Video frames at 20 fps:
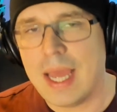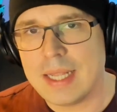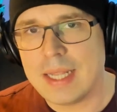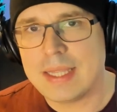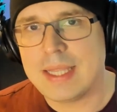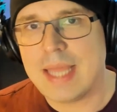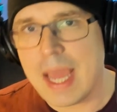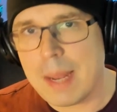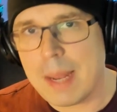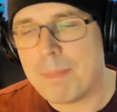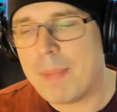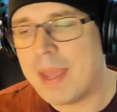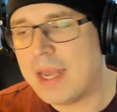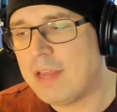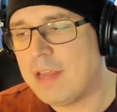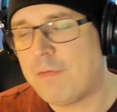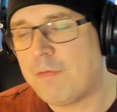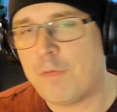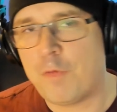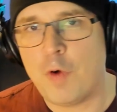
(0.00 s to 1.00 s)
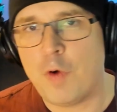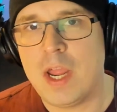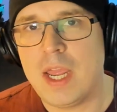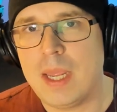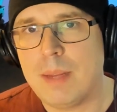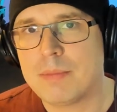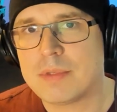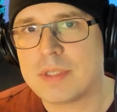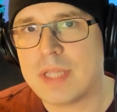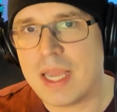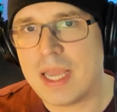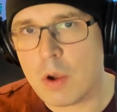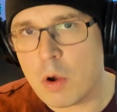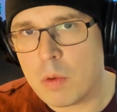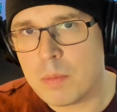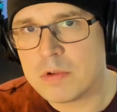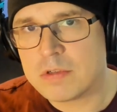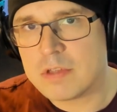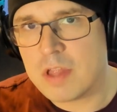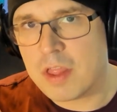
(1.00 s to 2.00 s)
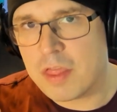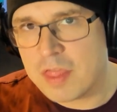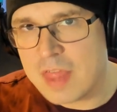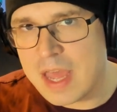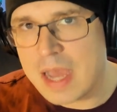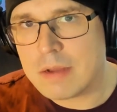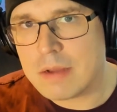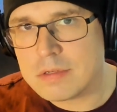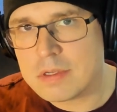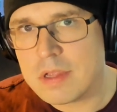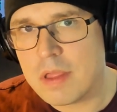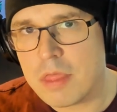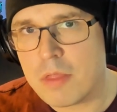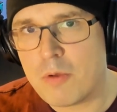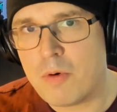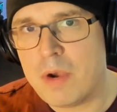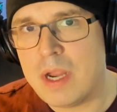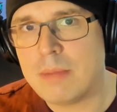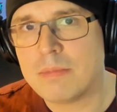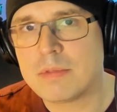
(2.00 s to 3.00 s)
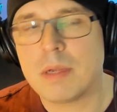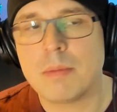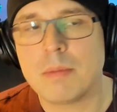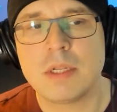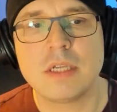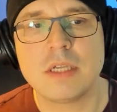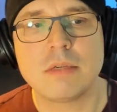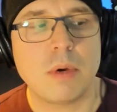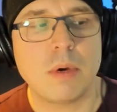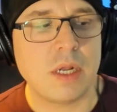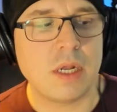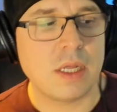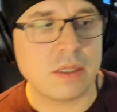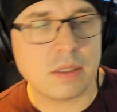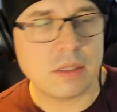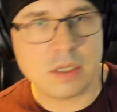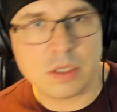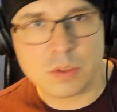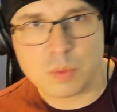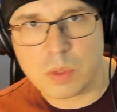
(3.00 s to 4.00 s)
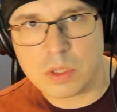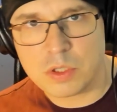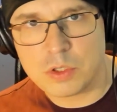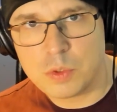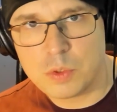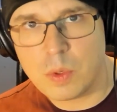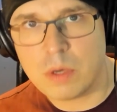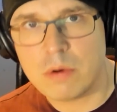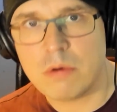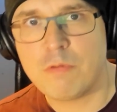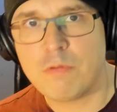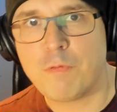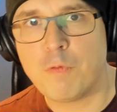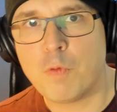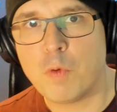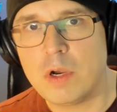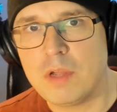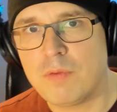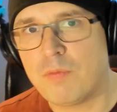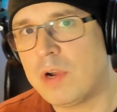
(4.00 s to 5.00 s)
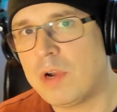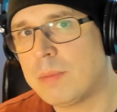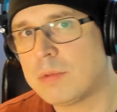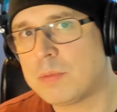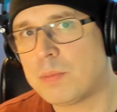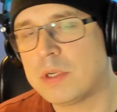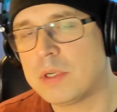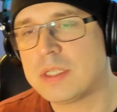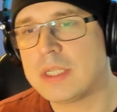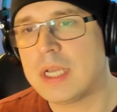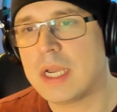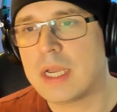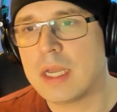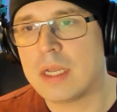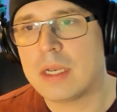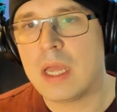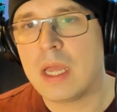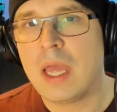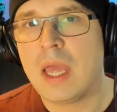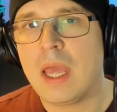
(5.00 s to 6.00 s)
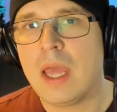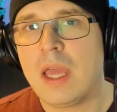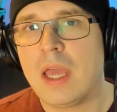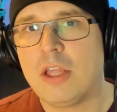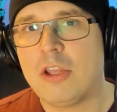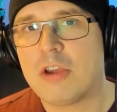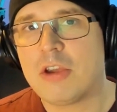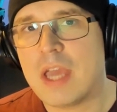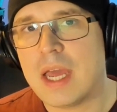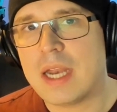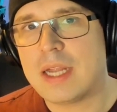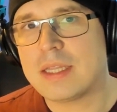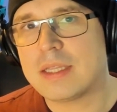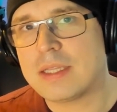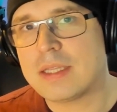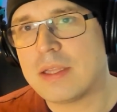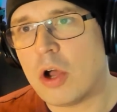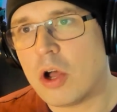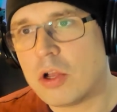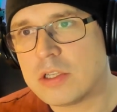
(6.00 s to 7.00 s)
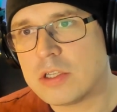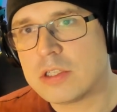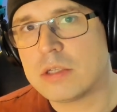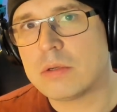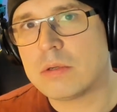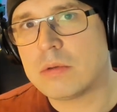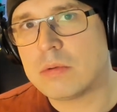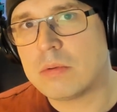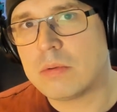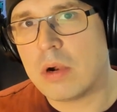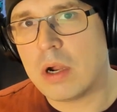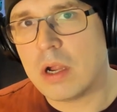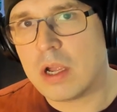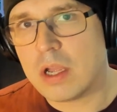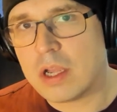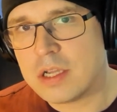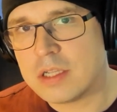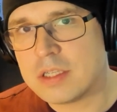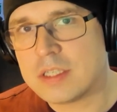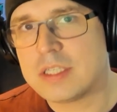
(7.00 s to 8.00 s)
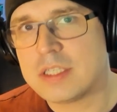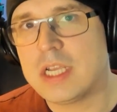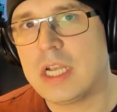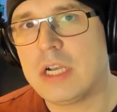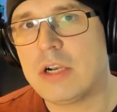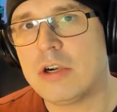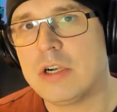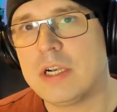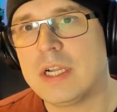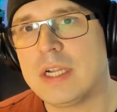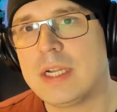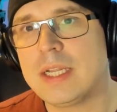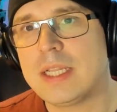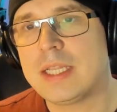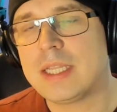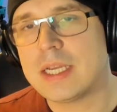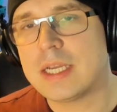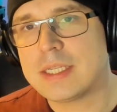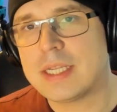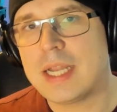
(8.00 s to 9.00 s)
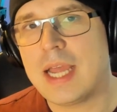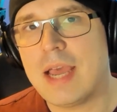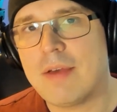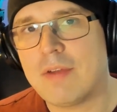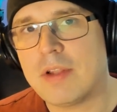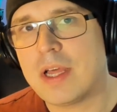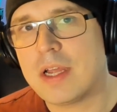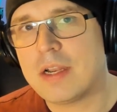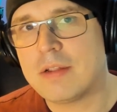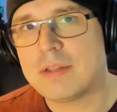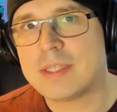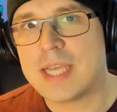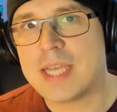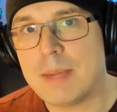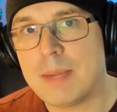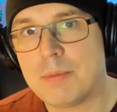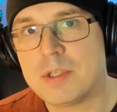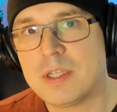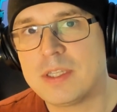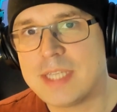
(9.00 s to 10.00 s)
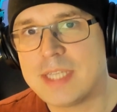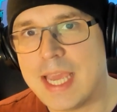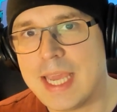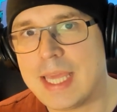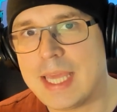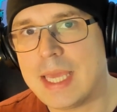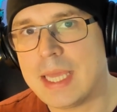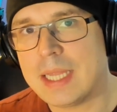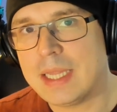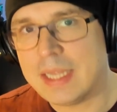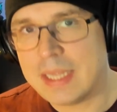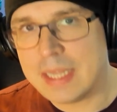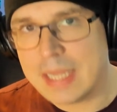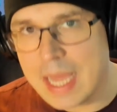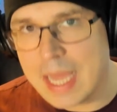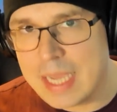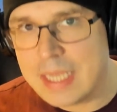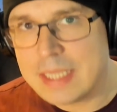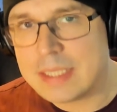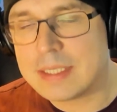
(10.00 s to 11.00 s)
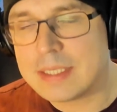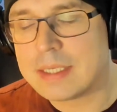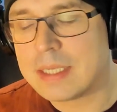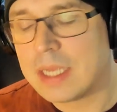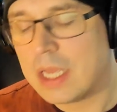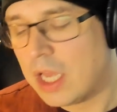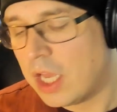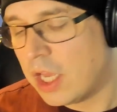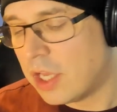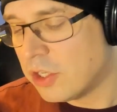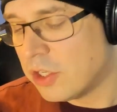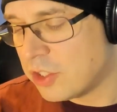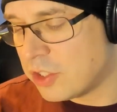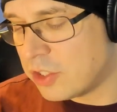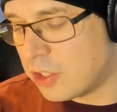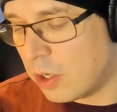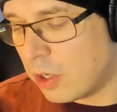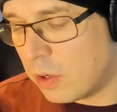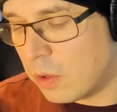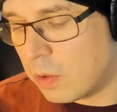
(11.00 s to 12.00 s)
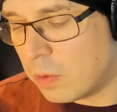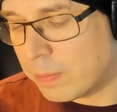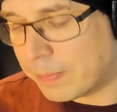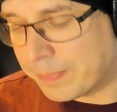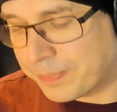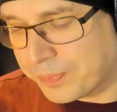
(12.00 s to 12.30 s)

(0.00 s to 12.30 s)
that many frames, like almost 1,000 frames on this one, and this one 240 frames per second, you gotta also consider that it doesn't have a lot of time to take in light. So